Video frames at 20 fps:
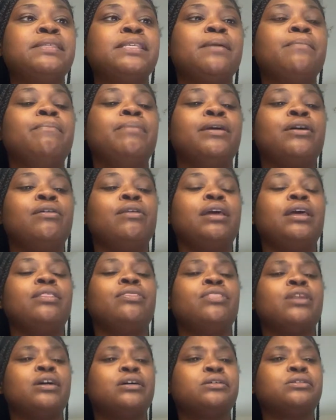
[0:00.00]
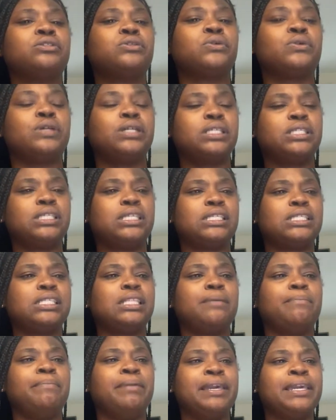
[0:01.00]
to building those courses,
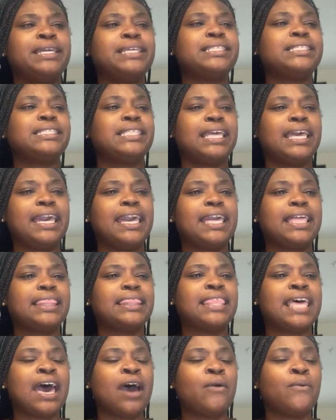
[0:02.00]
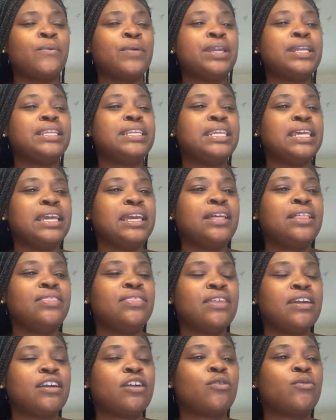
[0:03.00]
the biggest thing that we
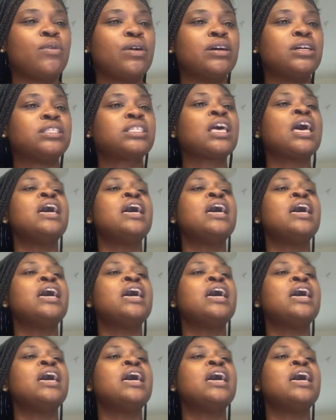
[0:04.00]
did there was